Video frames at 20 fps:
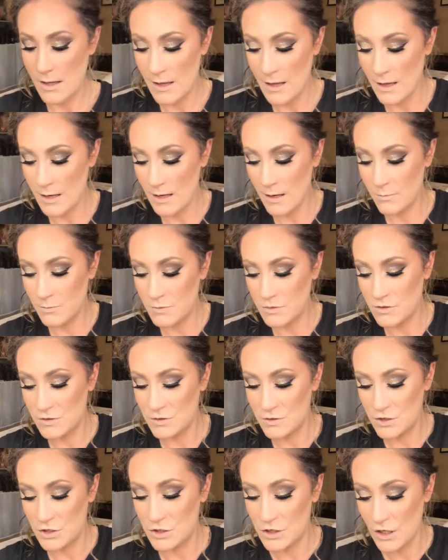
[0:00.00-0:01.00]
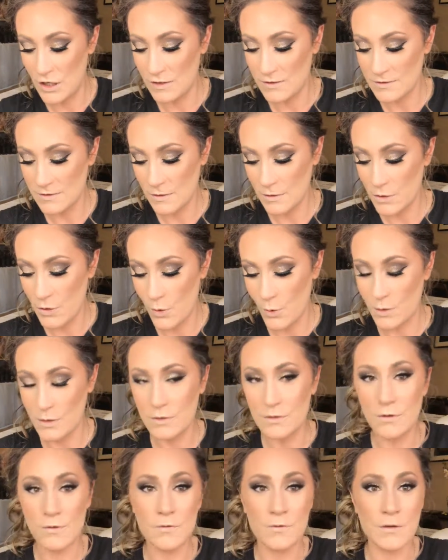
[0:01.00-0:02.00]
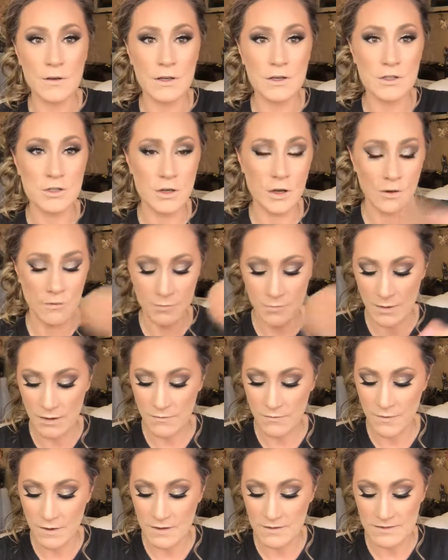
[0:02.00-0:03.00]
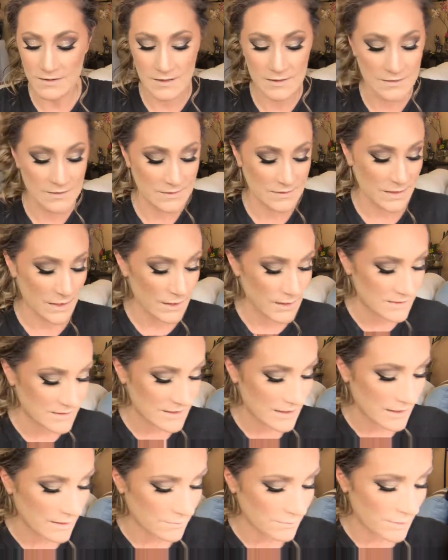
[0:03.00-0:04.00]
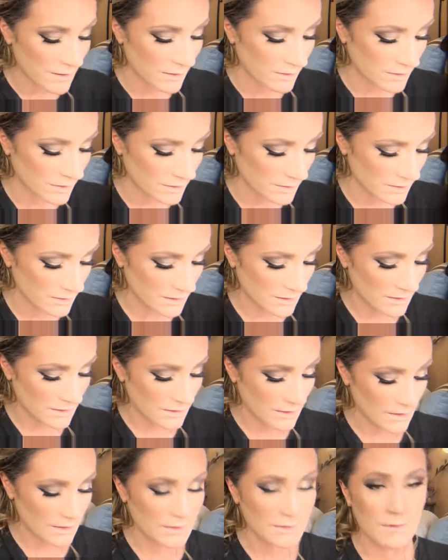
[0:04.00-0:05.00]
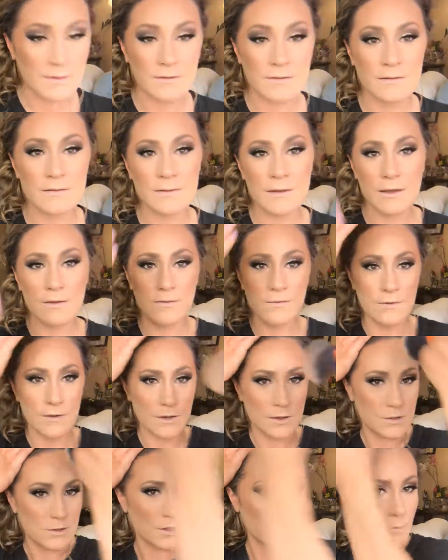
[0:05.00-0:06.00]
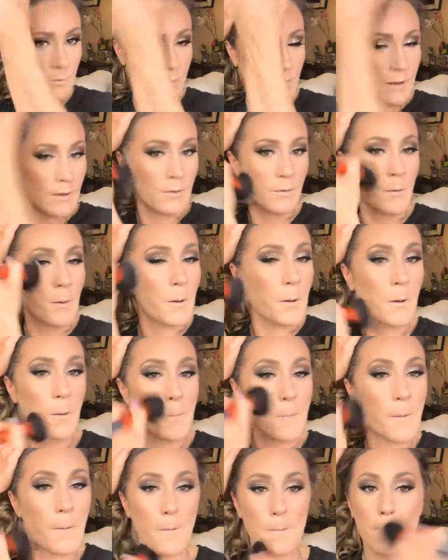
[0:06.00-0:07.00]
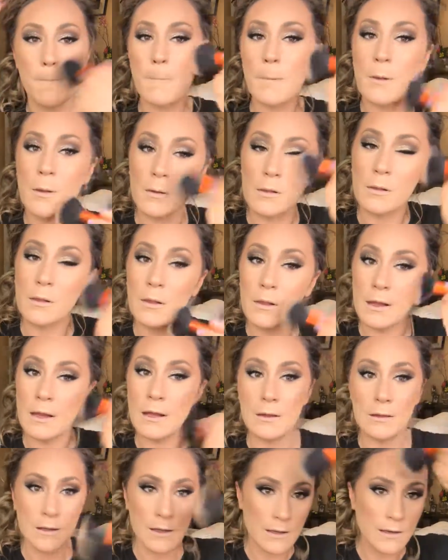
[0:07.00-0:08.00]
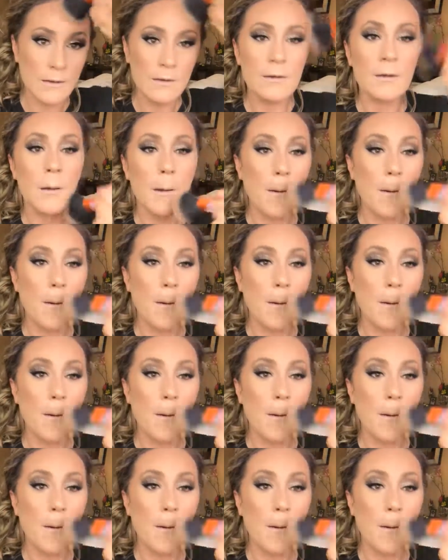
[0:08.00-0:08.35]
and I'm just going to finish off my face. This is not a setting powder, this is a finishing powder, and I'm going to lightly